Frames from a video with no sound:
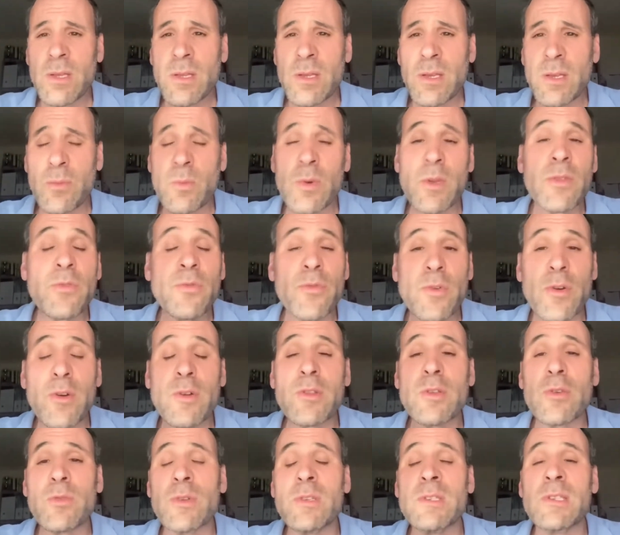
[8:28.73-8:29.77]
and with
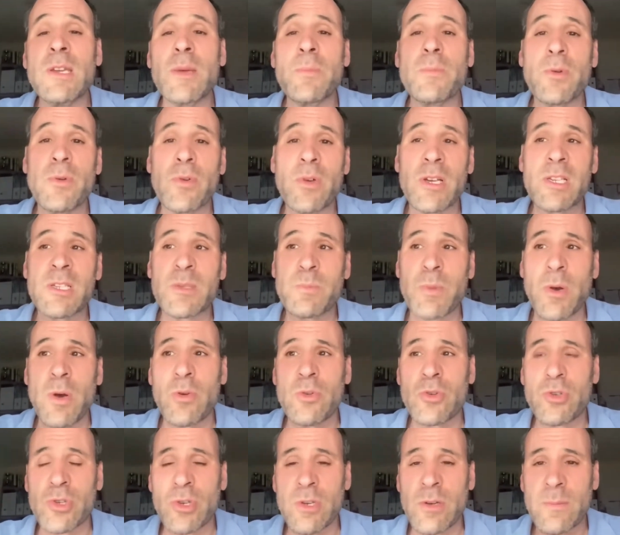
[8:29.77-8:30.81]
further and deeper
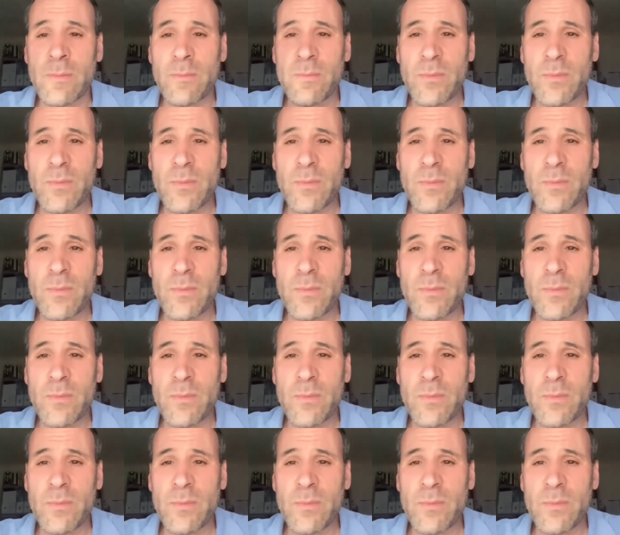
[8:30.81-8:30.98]
exposure.